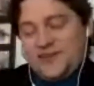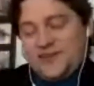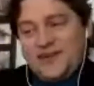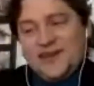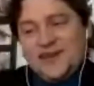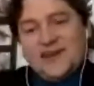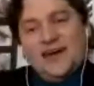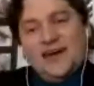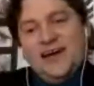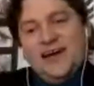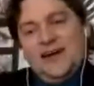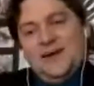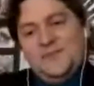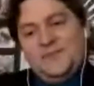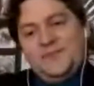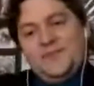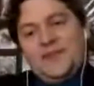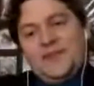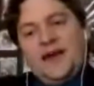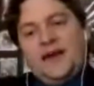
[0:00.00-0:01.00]

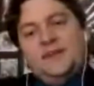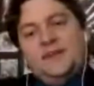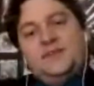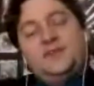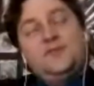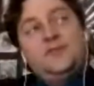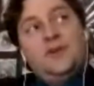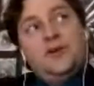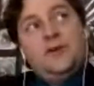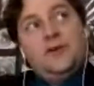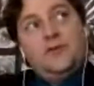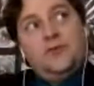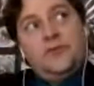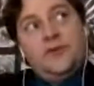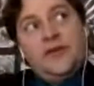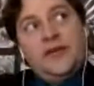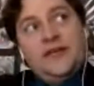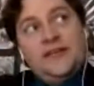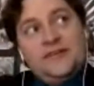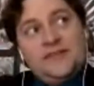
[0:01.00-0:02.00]
I do know,
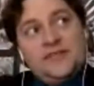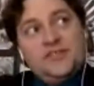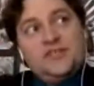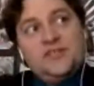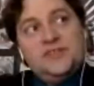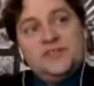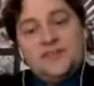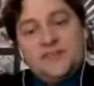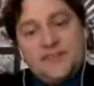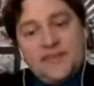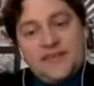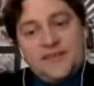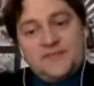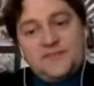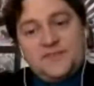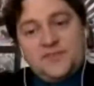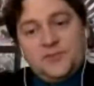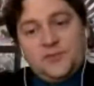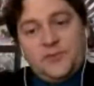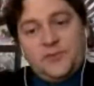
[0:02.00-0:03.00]
in addition to the death of
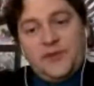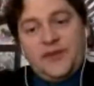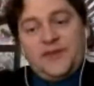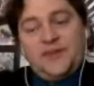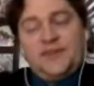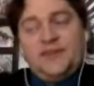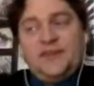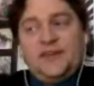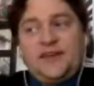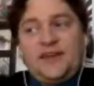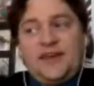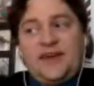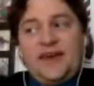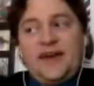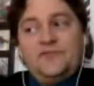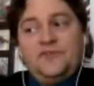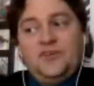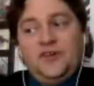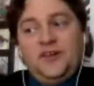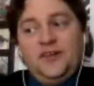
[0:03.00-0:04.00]
Superman, that
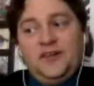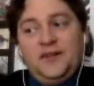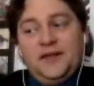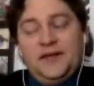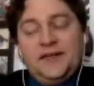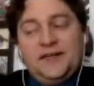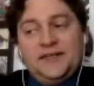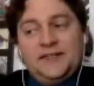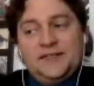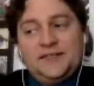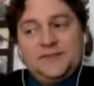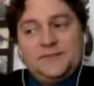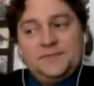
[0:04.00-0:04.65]
Cavill,